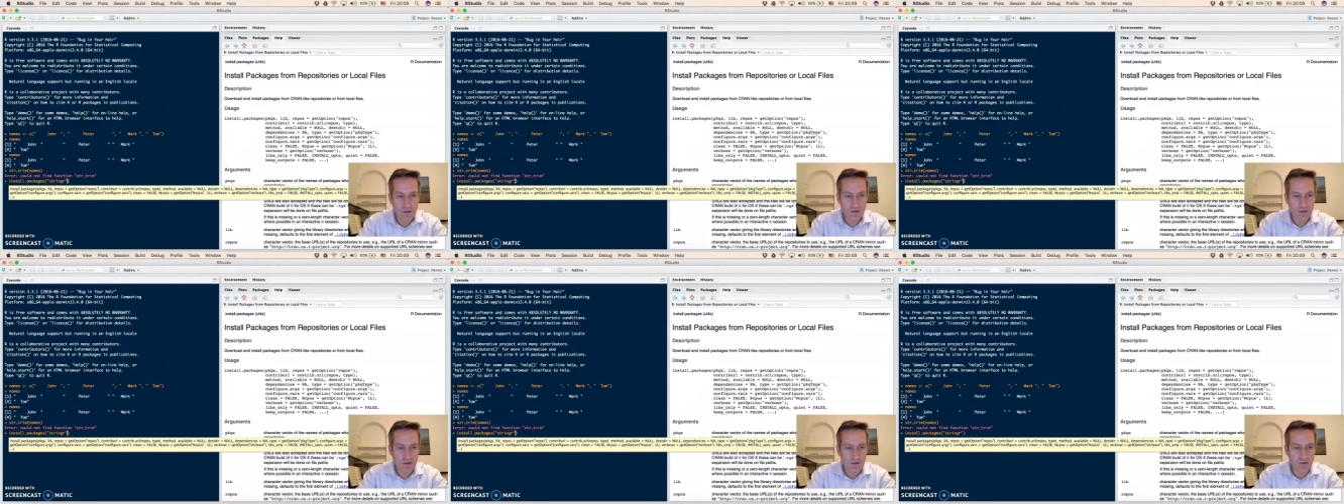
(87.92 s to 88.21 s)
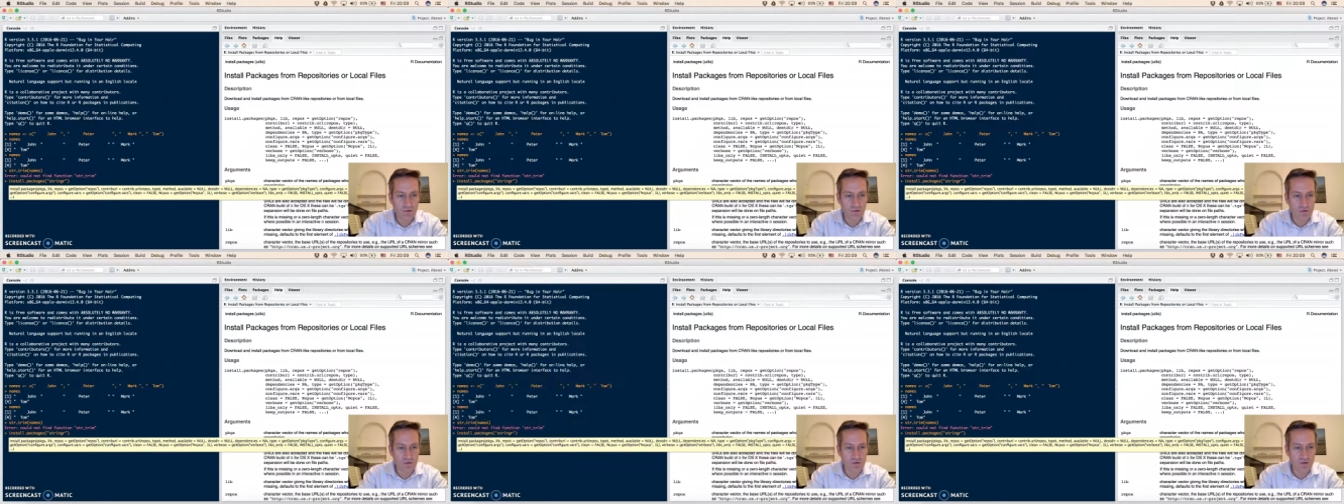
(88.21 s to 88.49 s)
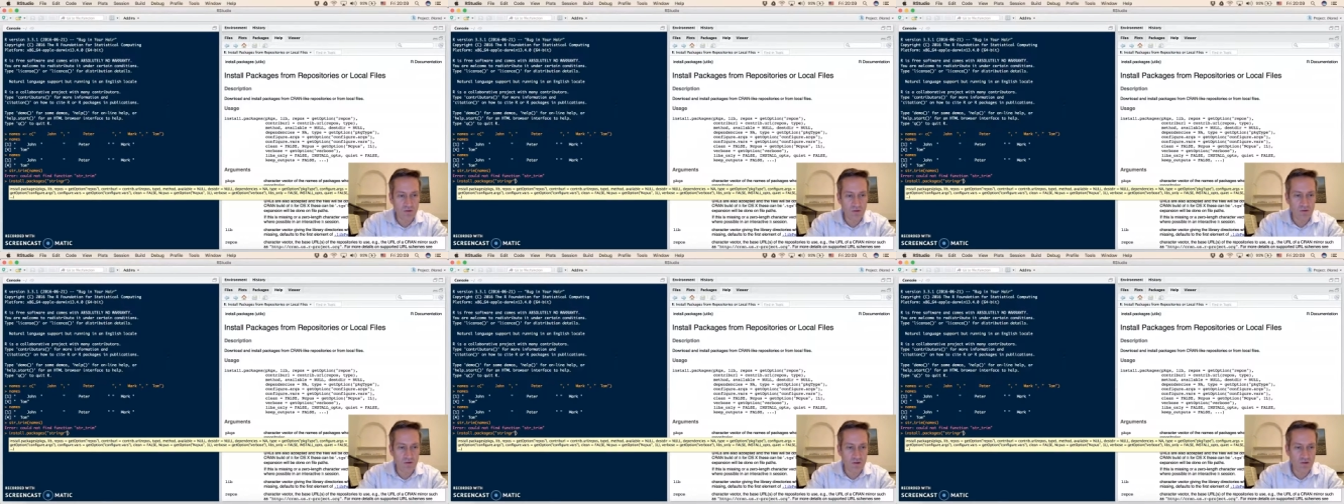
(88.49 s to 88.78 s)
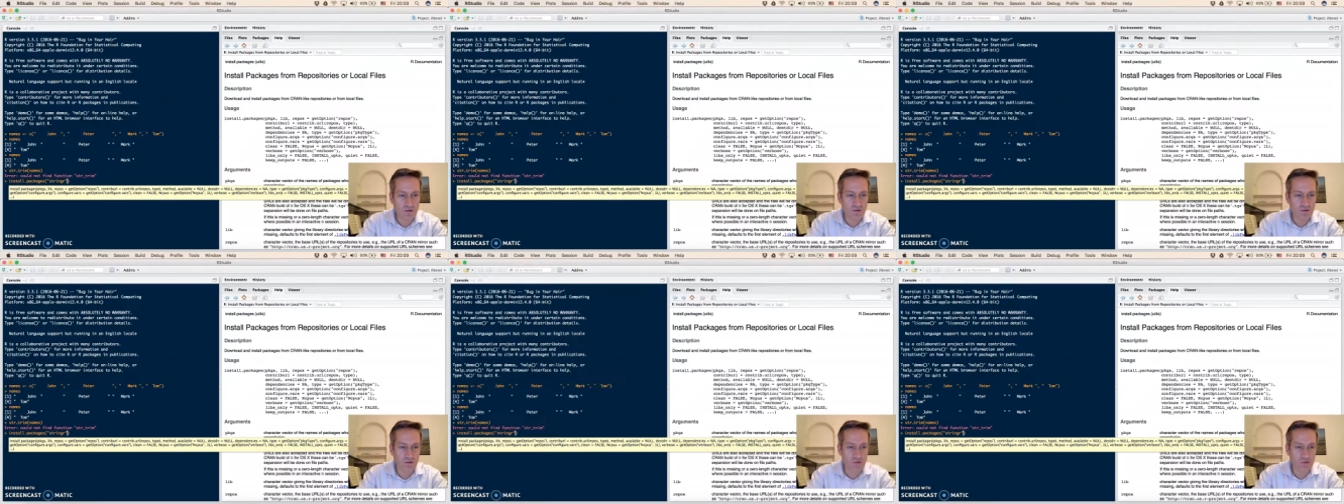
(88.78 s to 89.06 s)
So this one is
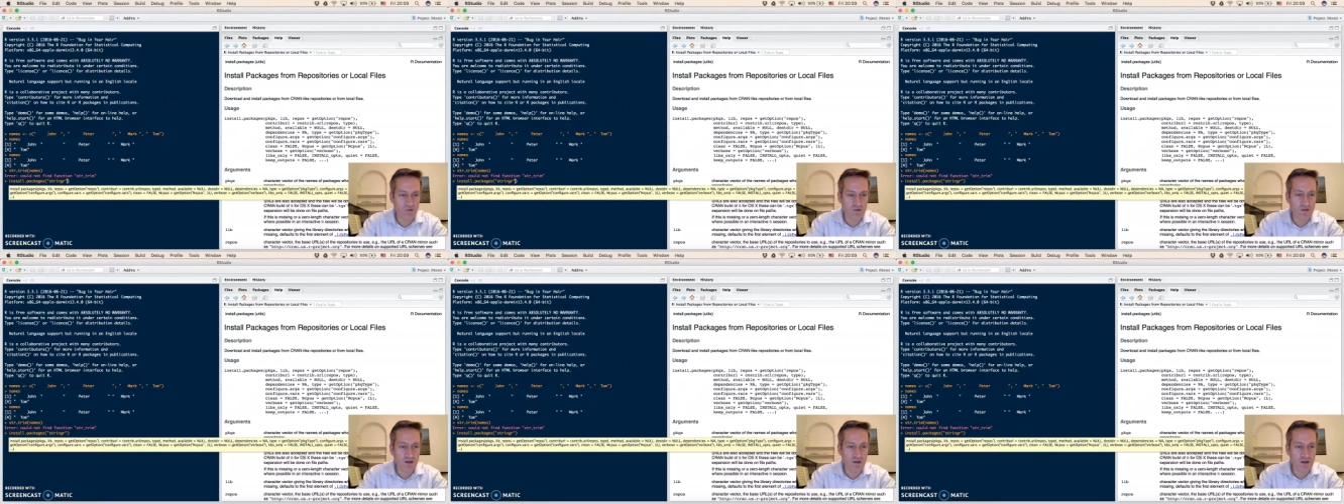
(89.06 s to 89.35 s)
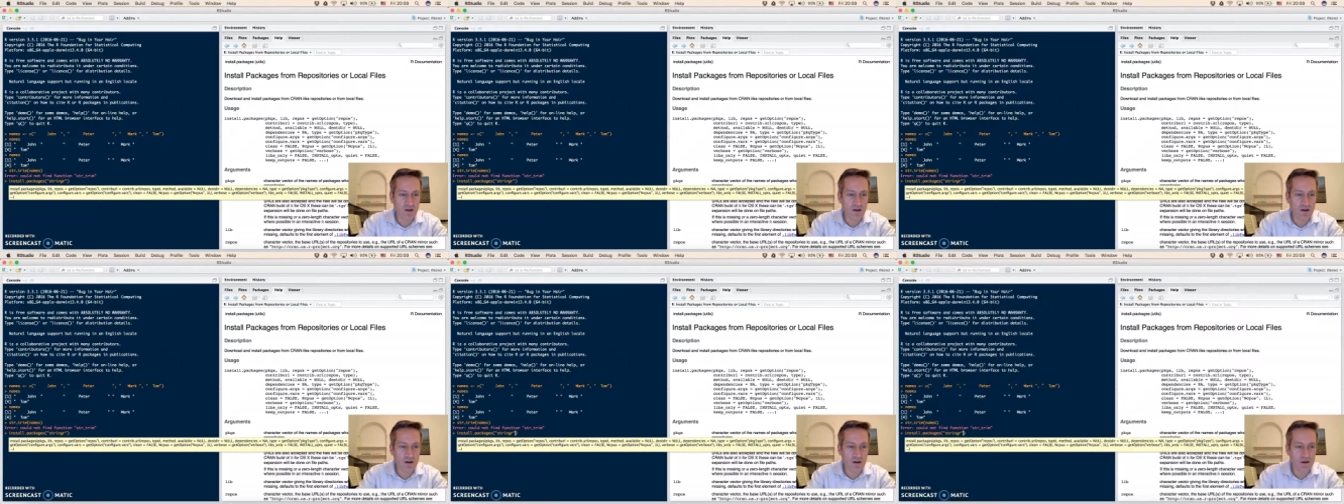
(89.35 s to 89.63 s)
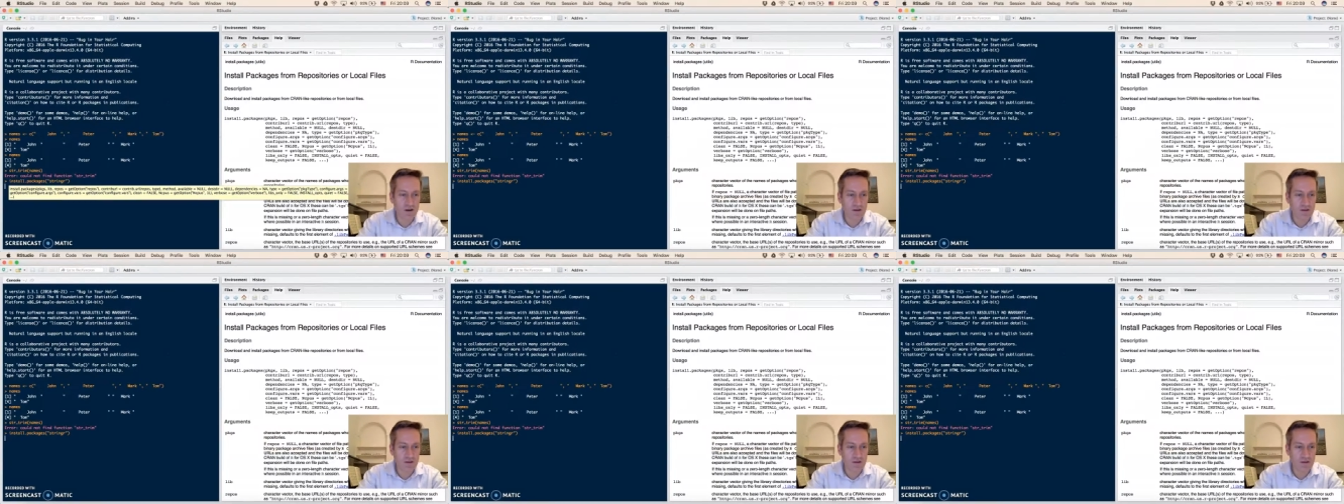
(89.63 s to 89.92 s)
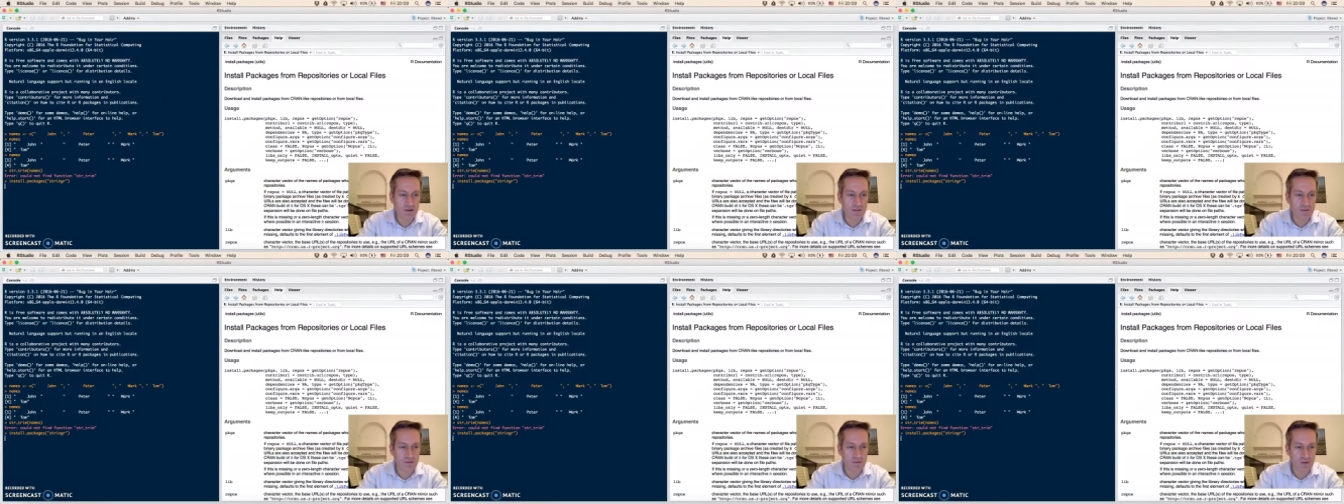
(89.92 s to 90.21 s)
called string R,
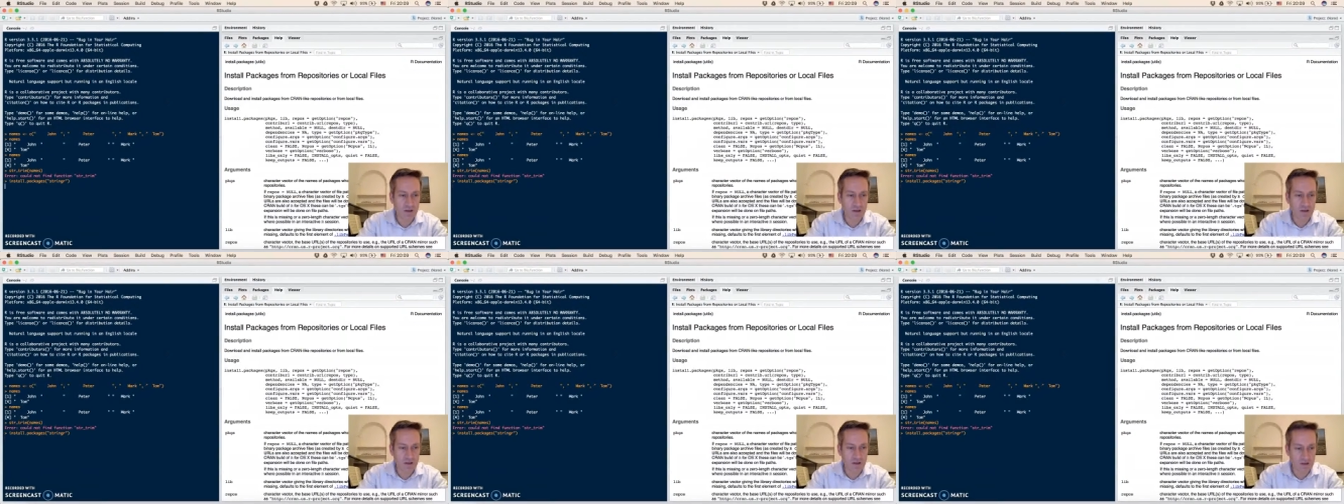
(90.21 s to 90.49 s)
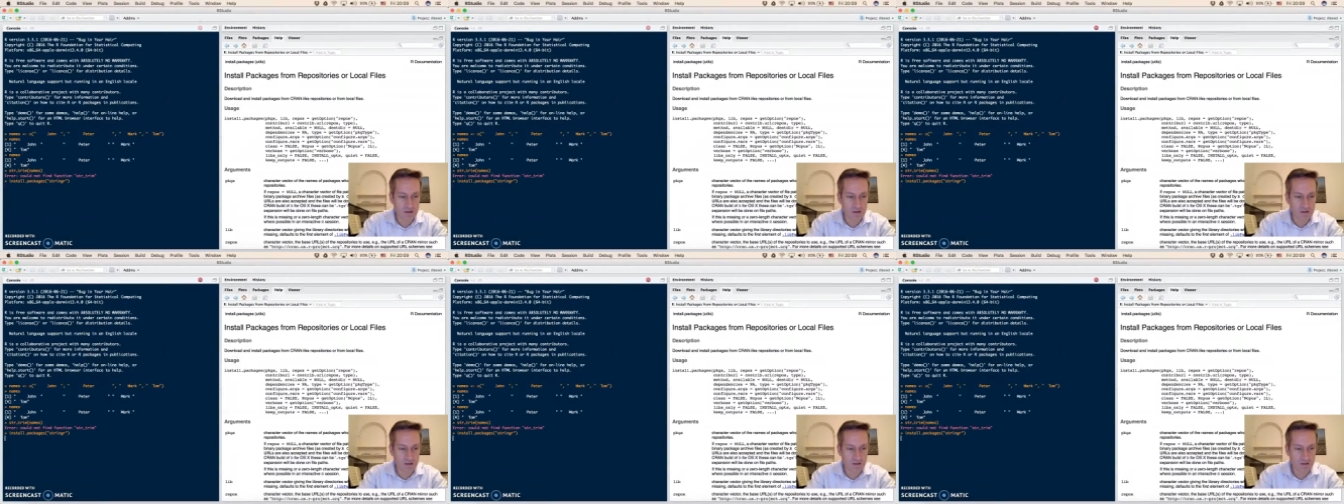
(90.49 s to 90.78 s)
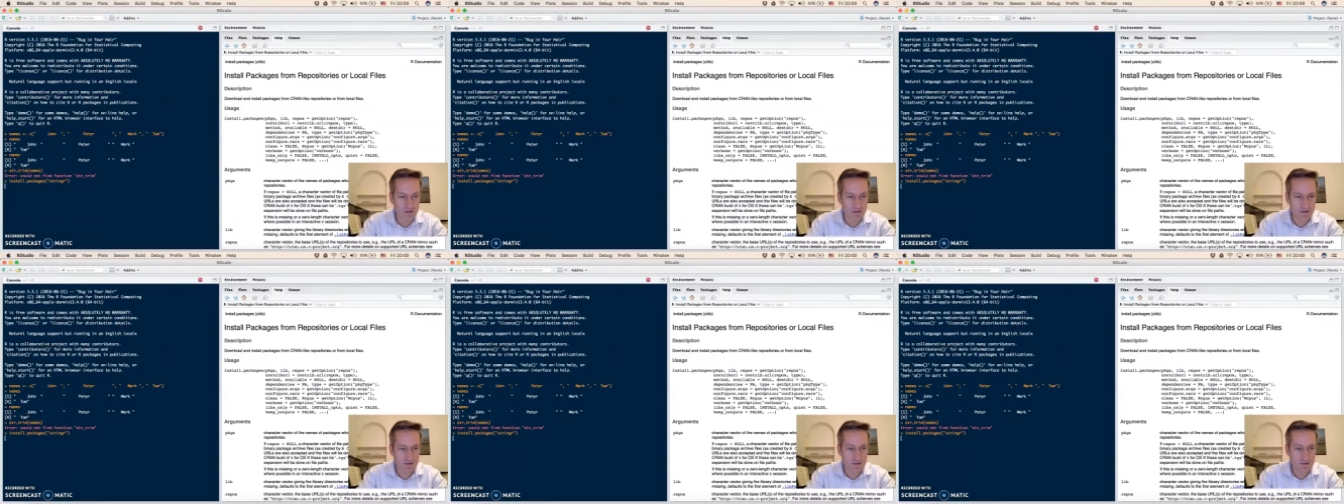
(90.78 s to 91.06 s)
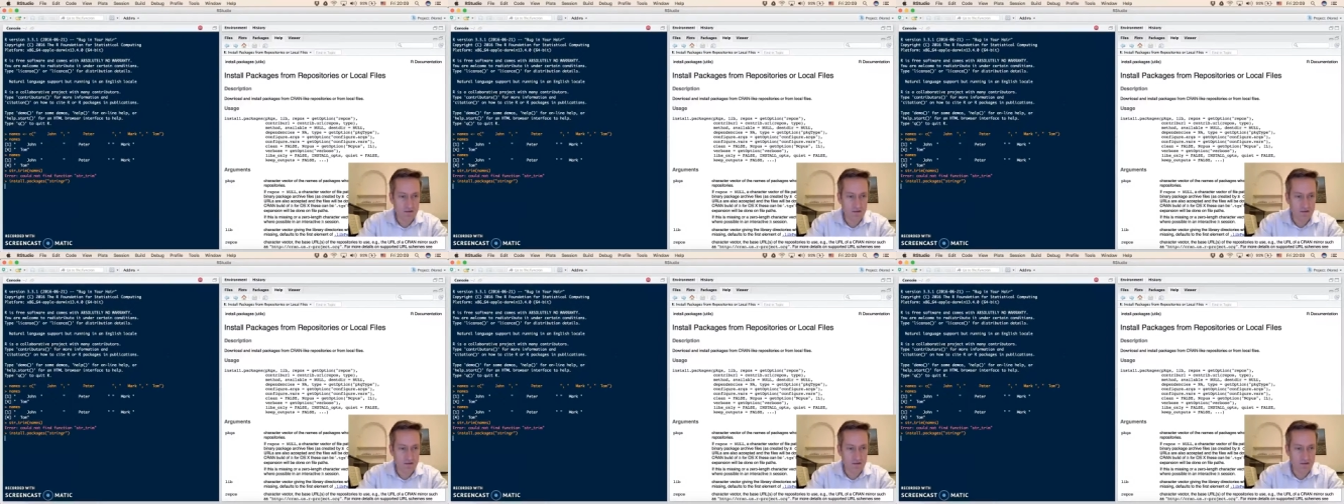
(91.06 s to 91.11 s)
you can press enter,